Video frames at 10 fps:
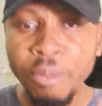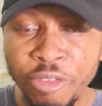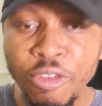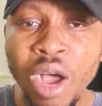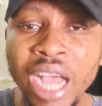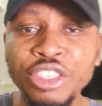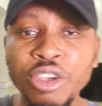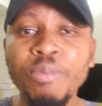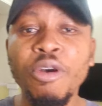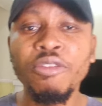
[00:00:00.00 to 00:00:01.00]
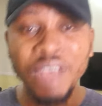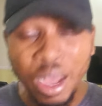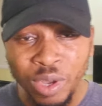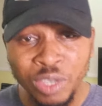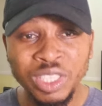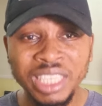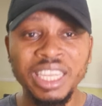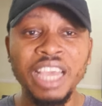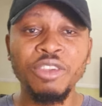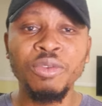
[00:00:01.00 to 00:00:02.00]
Before I jump off, I want to say
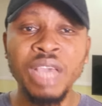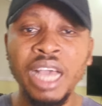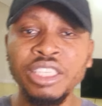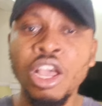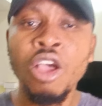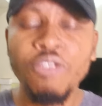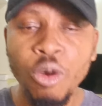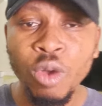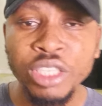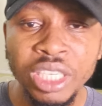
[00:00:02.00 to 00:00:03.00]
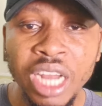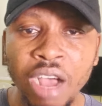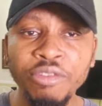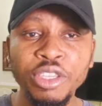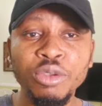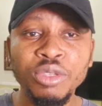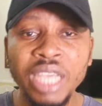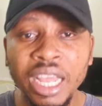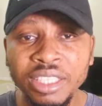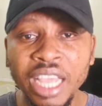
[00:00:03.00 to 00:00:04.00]
thank you guys for watching our videos,
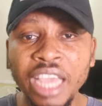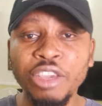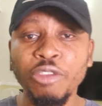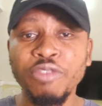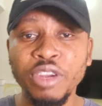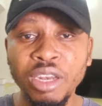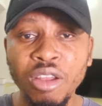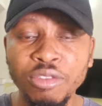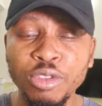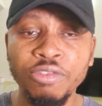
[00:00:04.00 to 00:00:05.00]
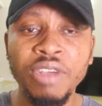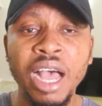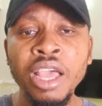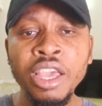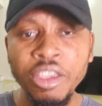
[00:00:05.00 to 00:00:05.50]
and thank you for the love so far.